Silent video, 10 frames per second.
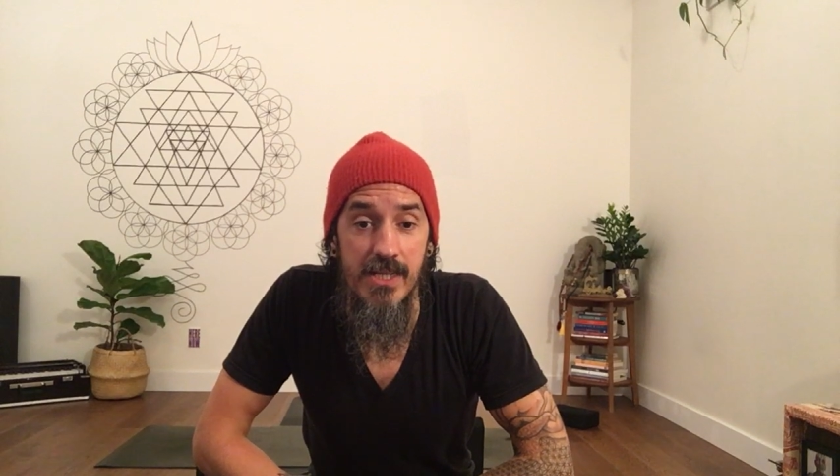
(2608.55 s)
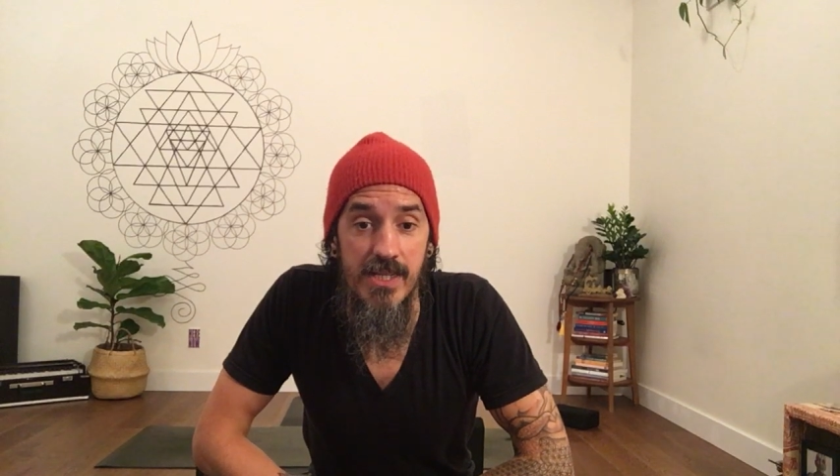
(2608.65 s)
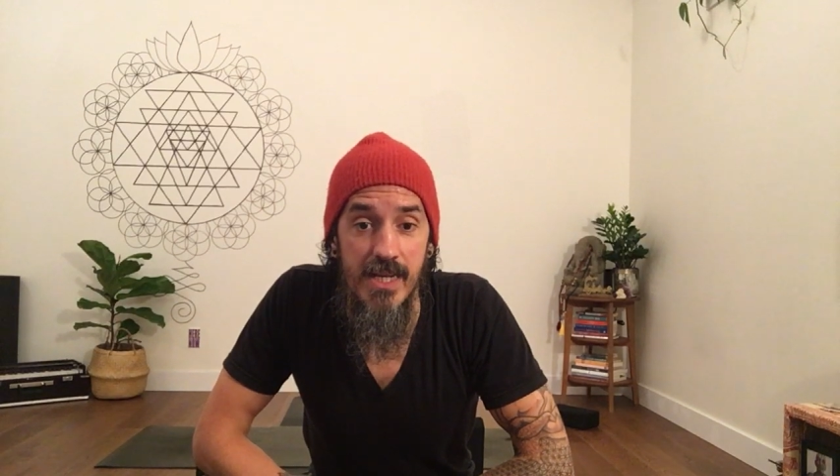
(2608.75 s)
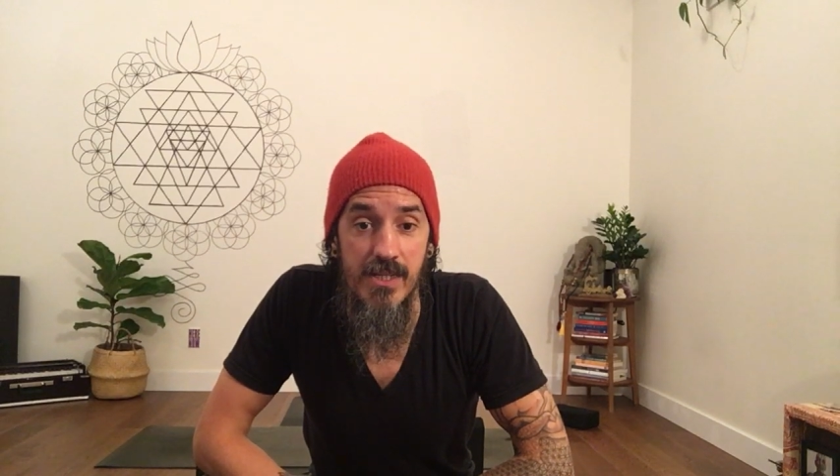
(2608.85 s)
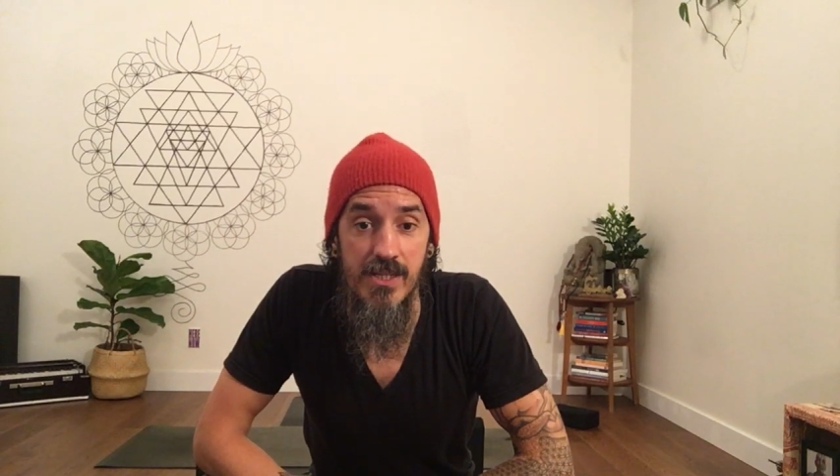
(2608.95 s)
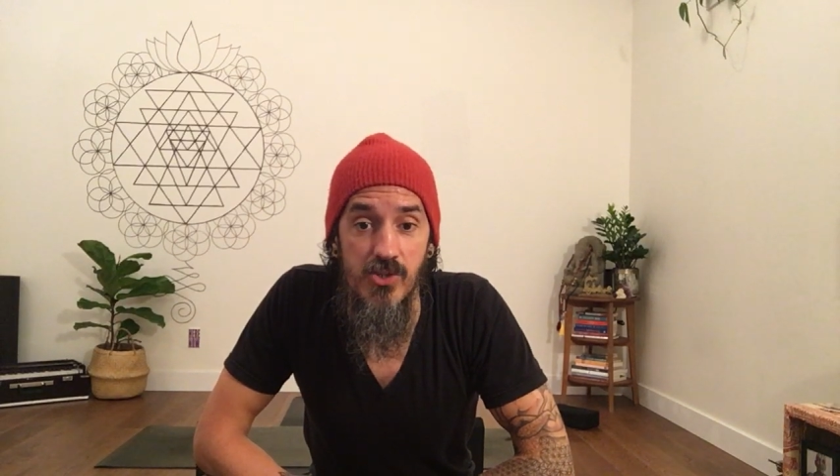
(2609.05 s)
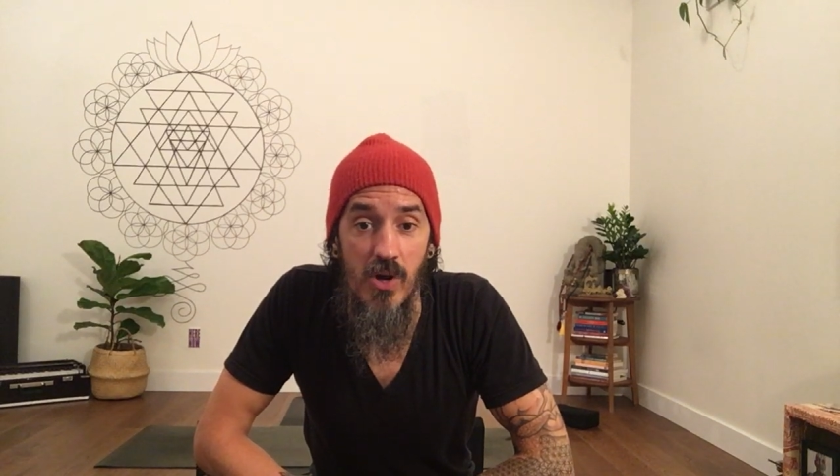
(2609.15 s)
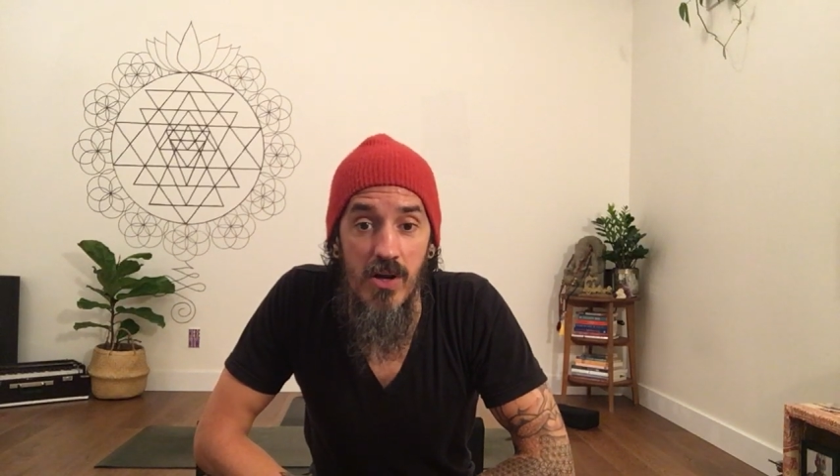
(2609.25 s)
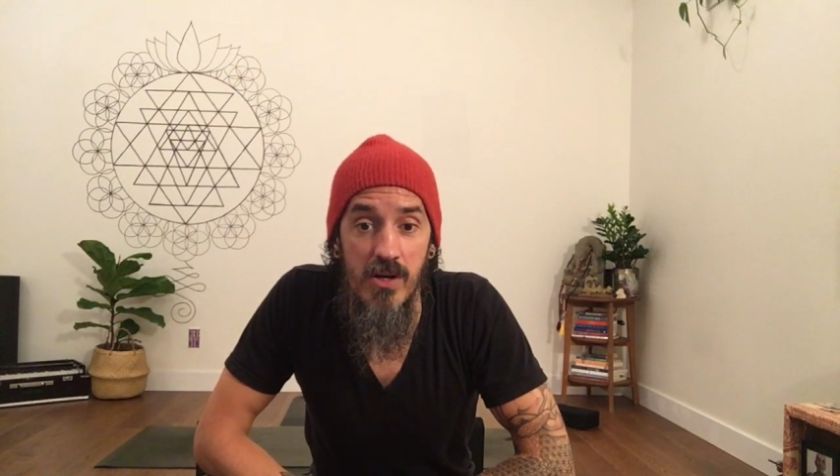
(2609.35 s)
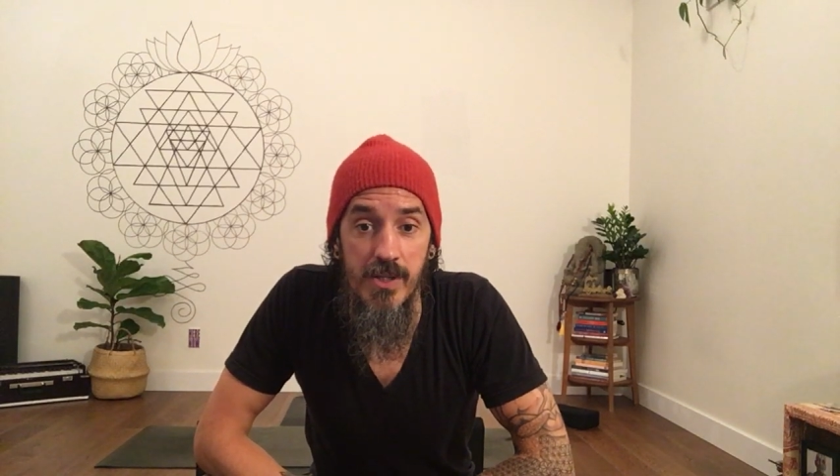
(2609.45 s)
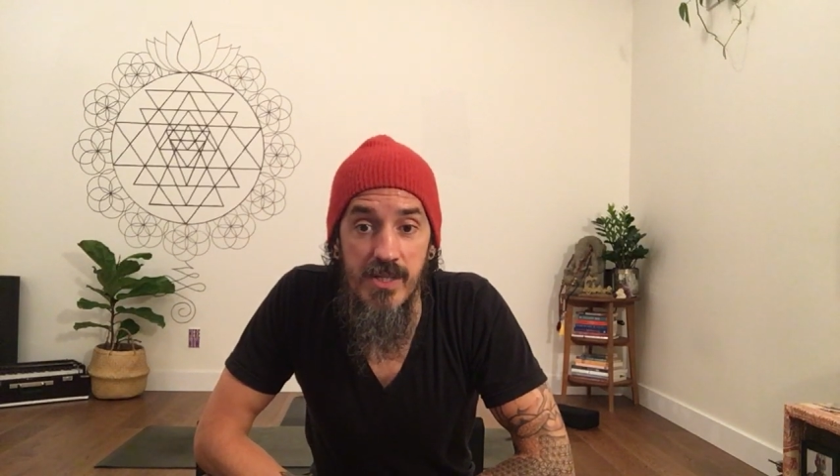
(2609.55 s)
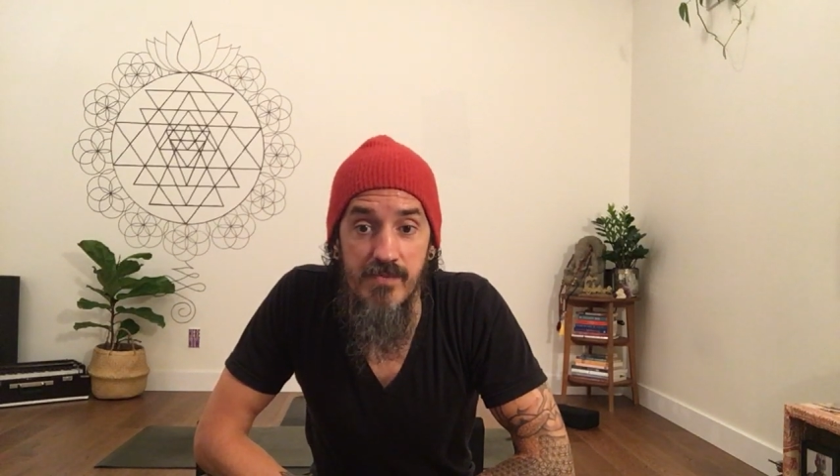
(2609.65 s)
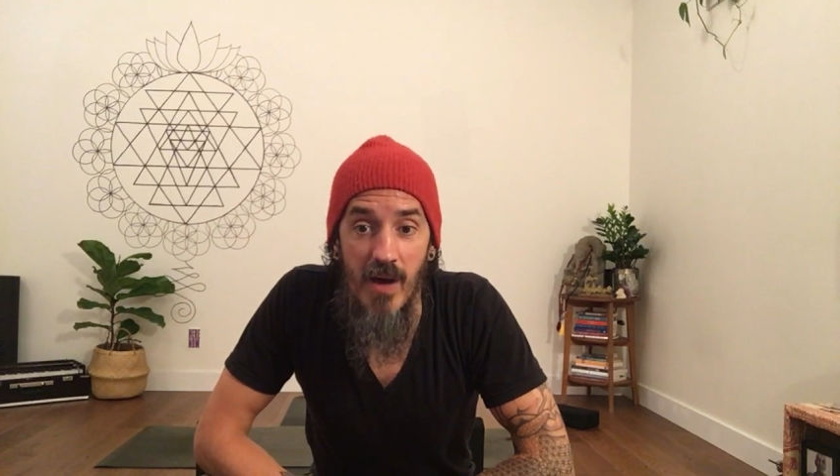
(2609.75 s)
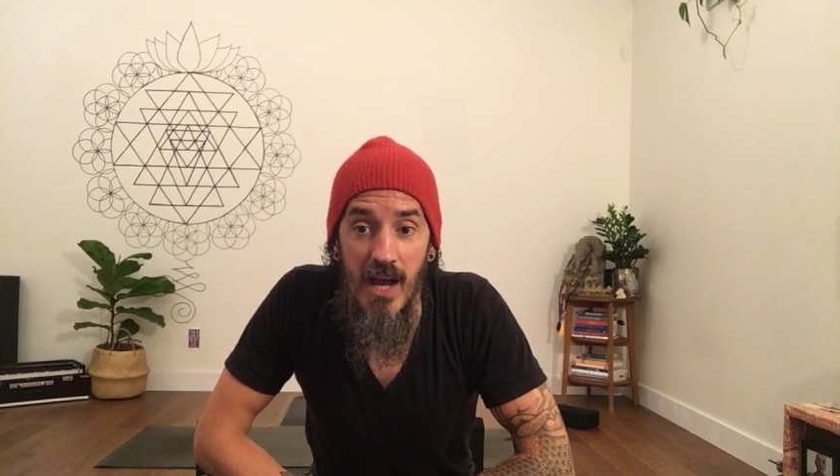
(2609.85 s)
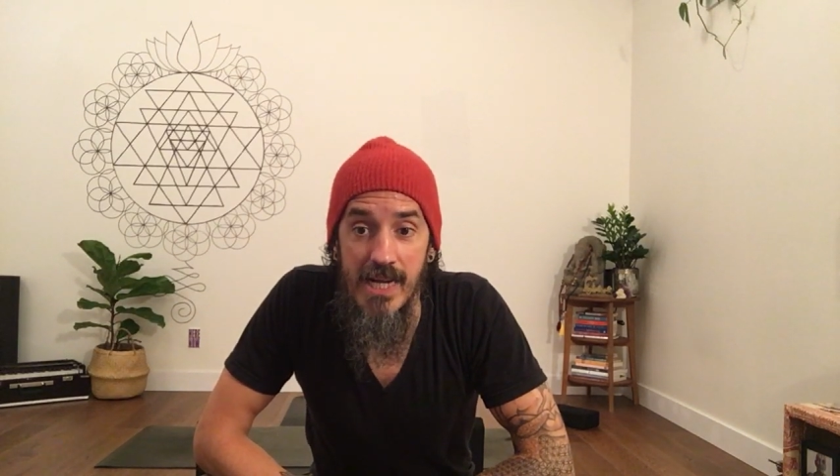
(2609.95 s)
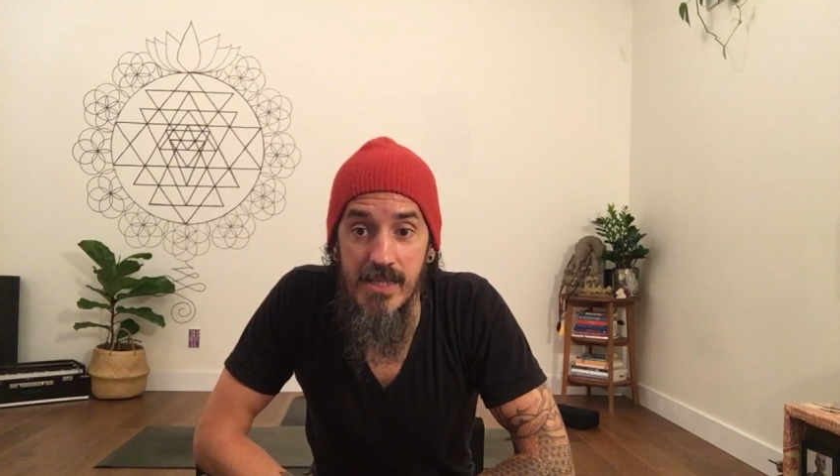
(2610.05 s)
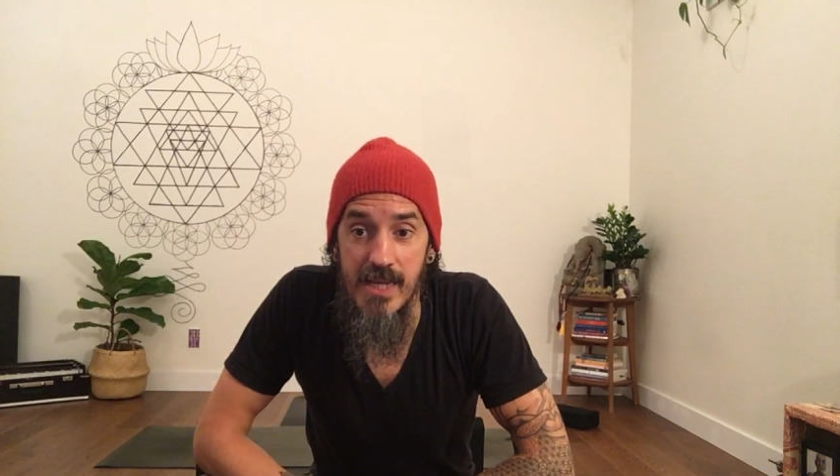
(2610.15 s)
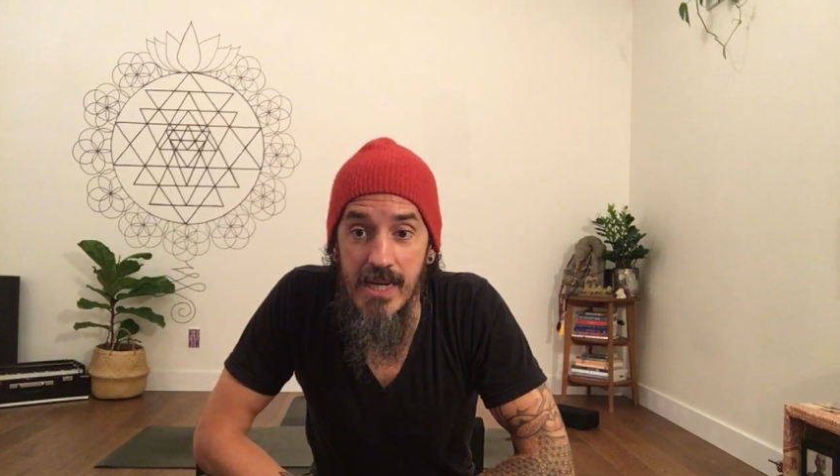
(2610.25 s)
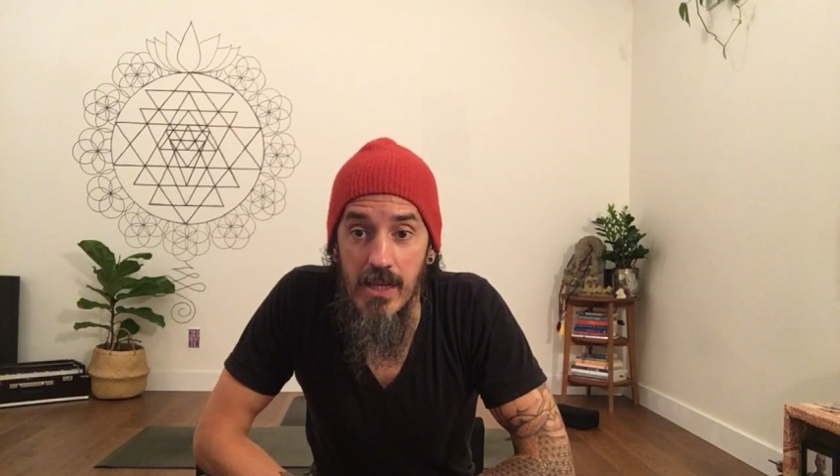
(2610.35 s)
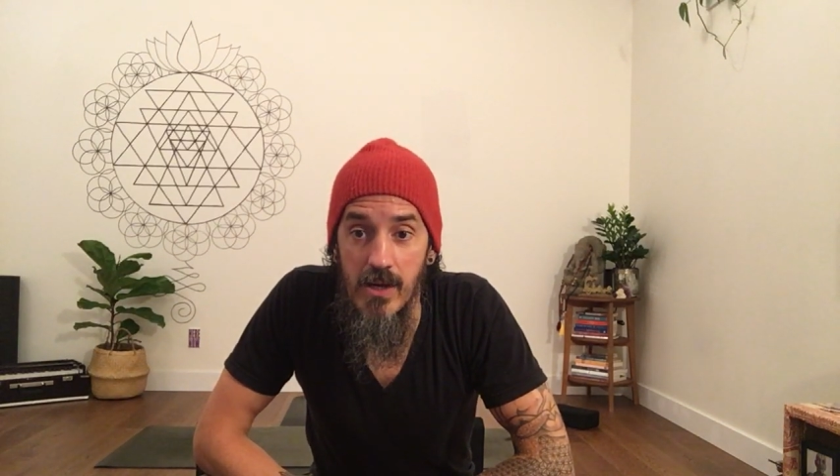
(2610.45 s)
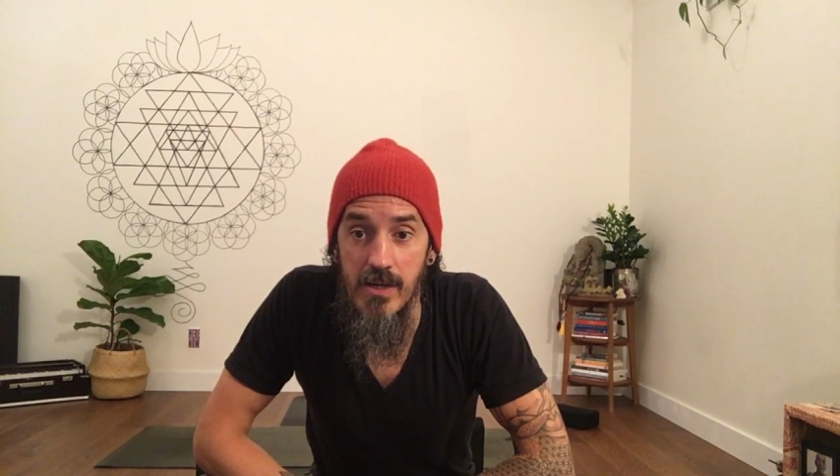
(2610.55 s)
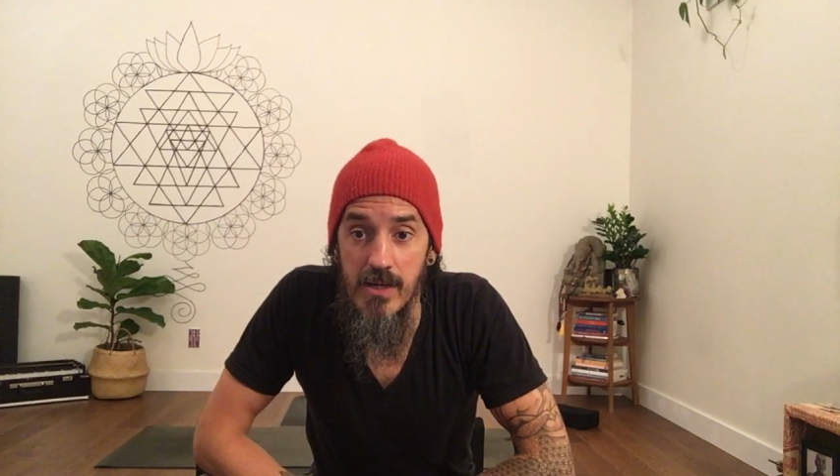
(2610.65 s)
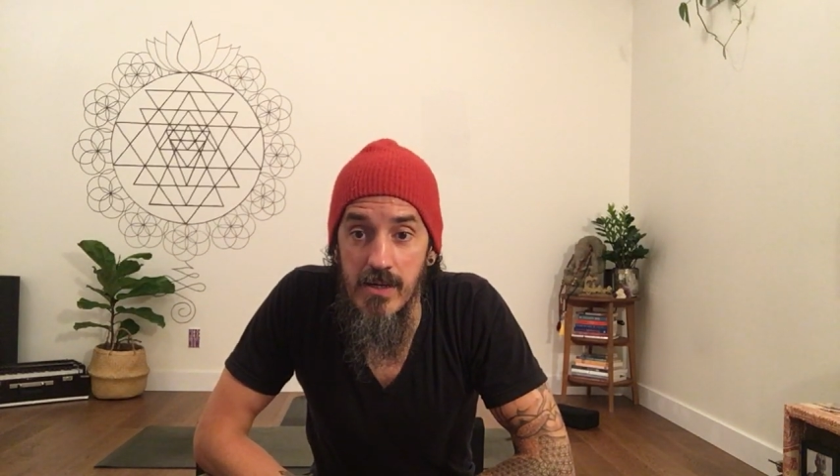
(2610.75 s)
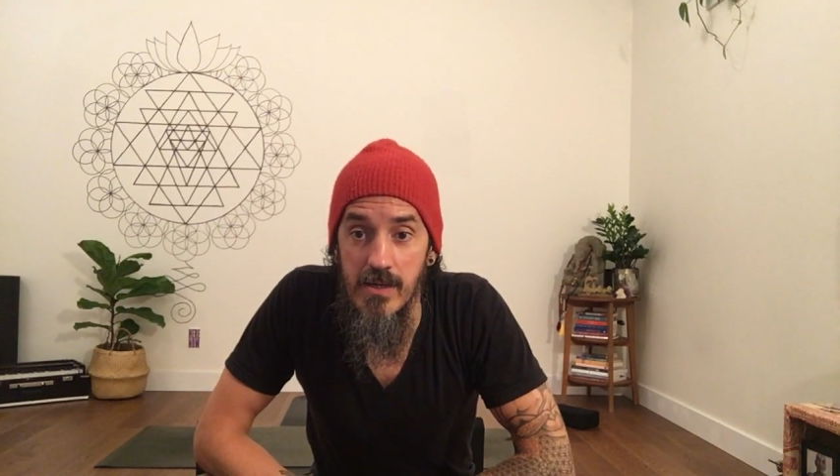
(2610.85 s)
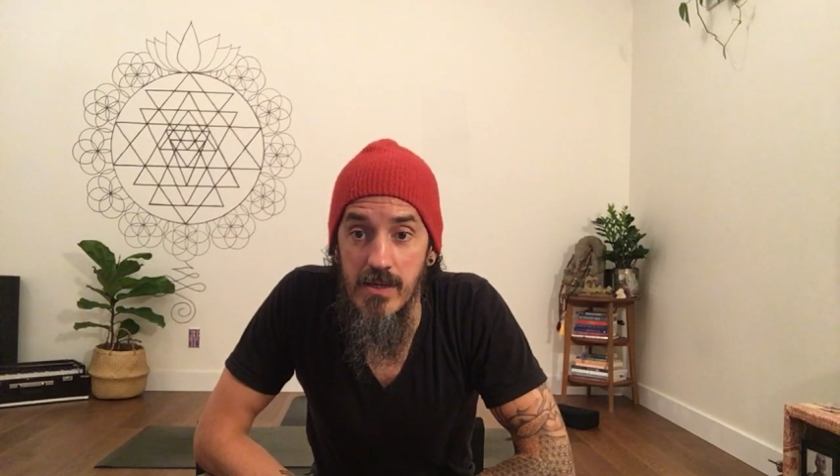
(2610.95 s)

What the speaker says: it's getting stronger, the spine is getting longer.